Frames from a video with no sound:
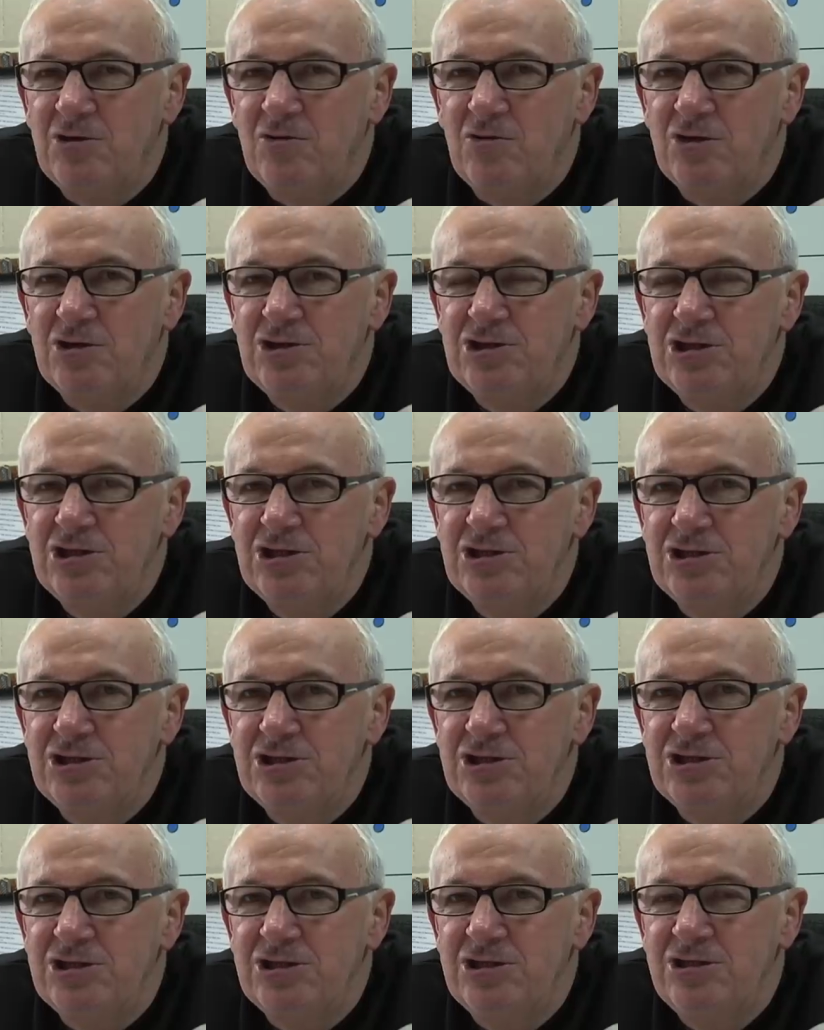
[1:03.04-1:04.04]
a lot of
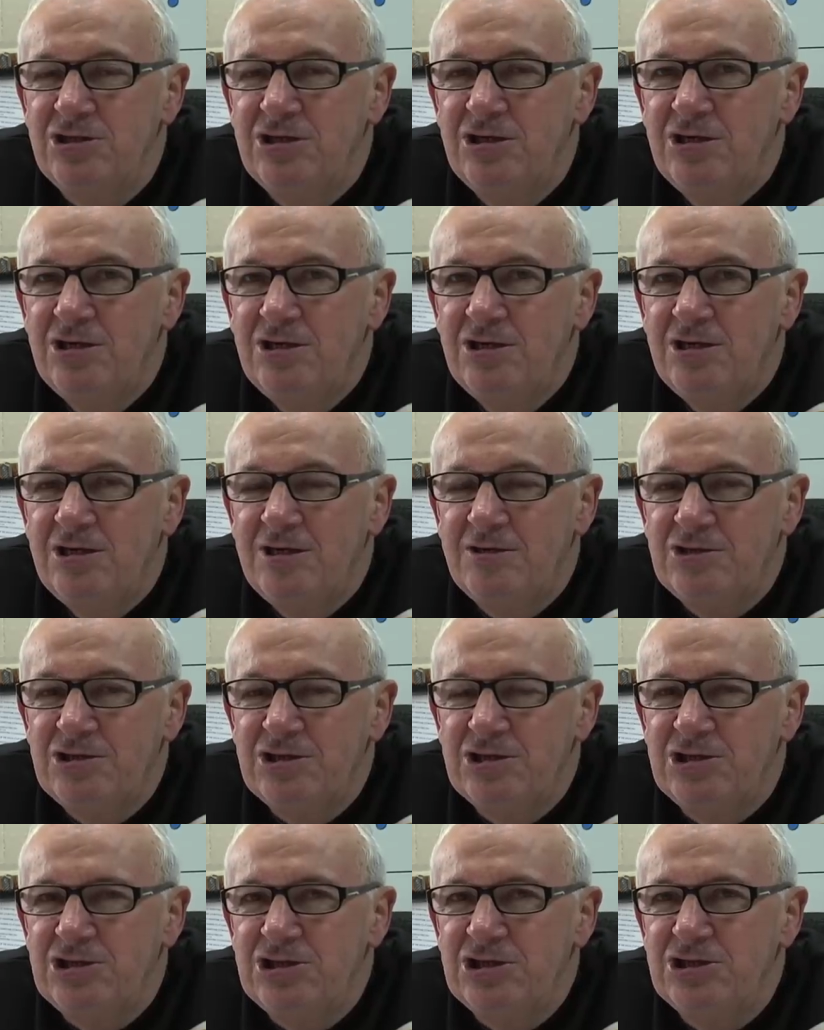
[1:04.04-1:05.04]
changes, and I
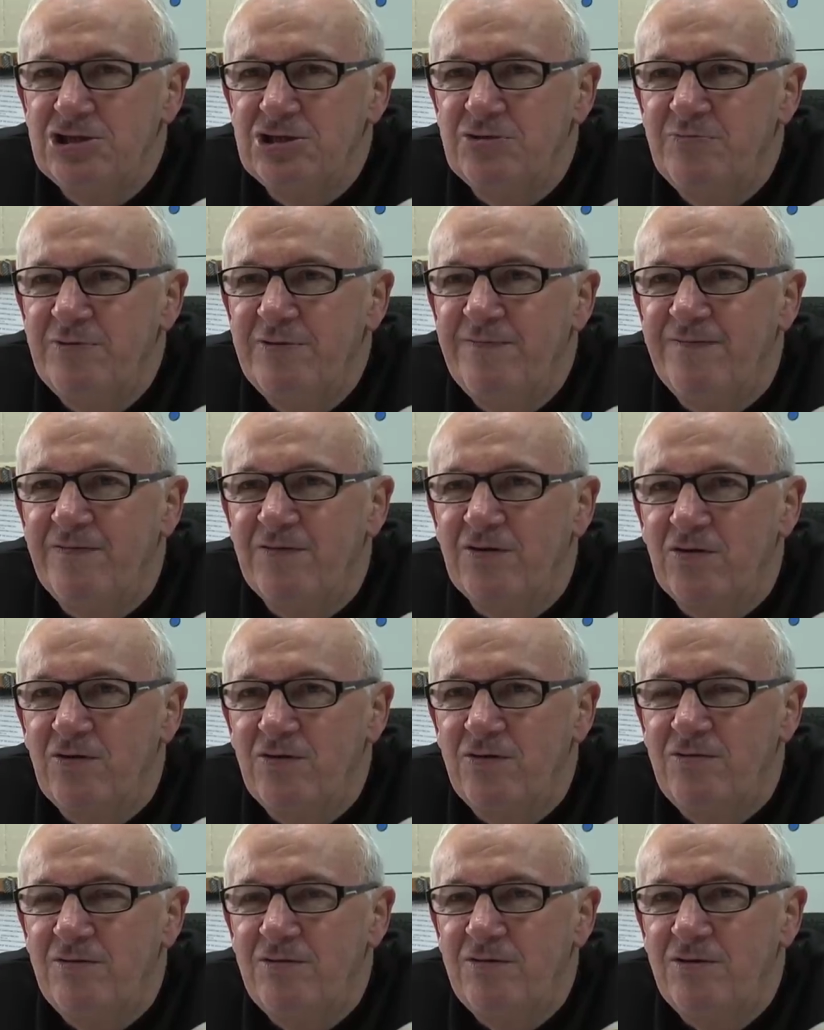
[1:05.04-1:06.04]
say the changes have been for the
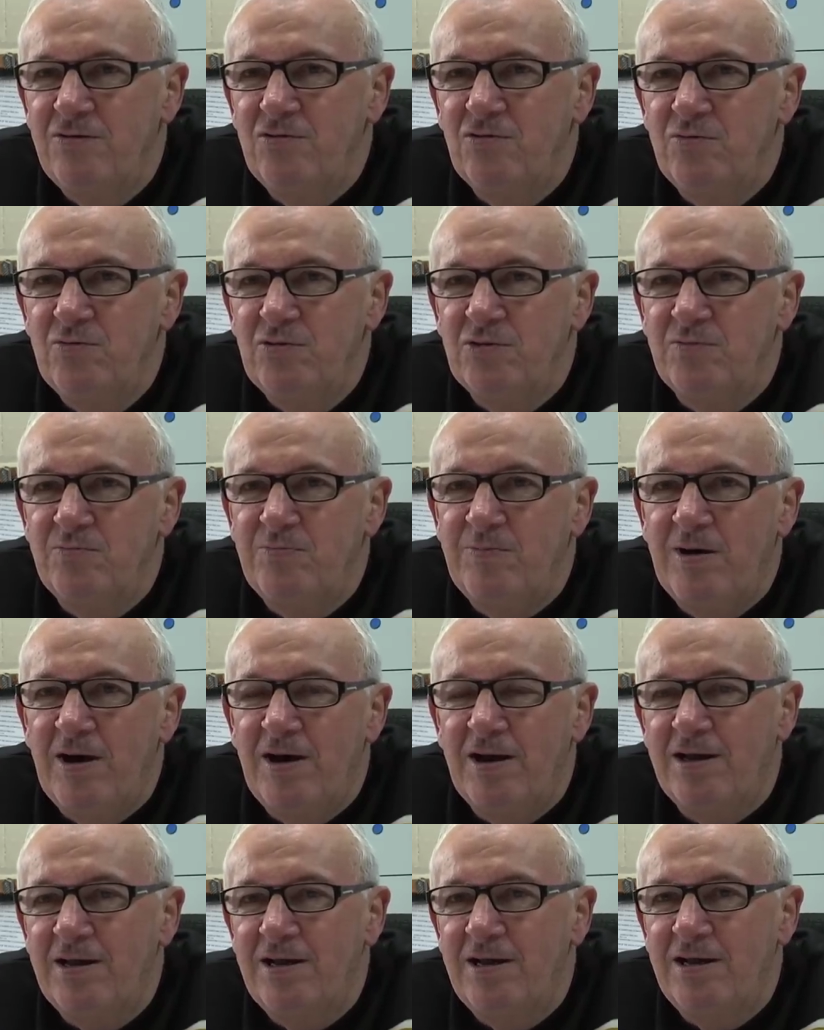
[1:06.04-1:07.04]
good, the old Newton
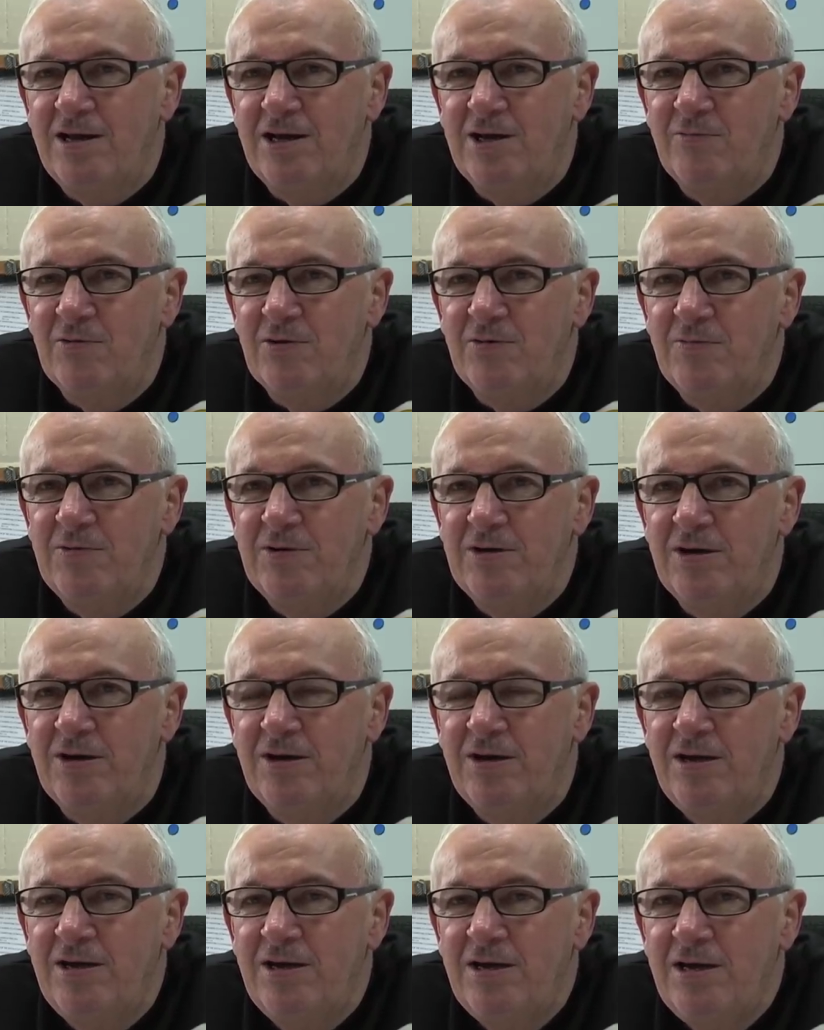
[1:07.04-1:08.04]
Park and then coming up here.